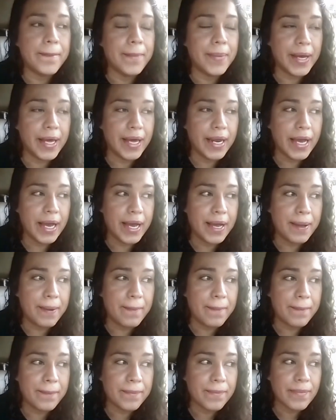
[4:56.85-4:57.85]
but
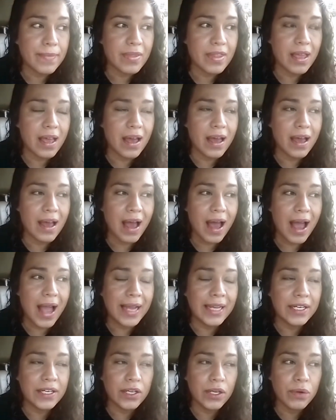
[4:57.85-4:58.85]
um,
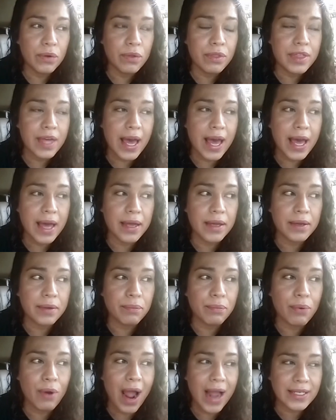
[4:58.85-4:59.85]
I knew that
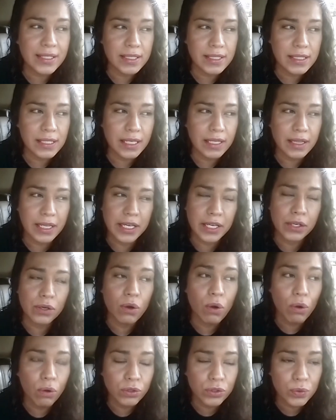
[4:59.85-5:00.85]
practicing the
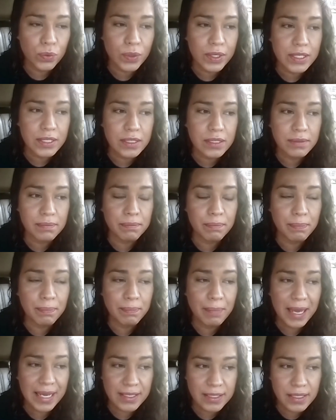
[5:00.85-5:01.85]
occult was
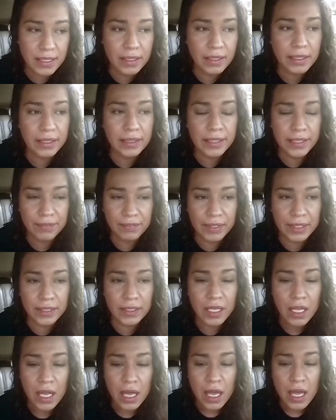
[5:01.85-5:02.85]
basically
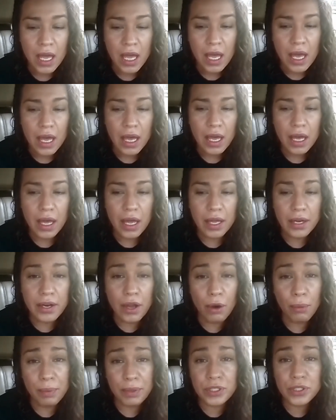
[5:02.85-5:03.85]
leaving an
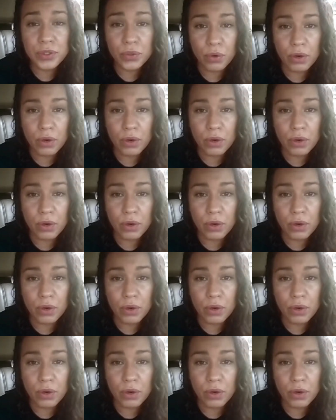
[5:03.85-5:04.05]
open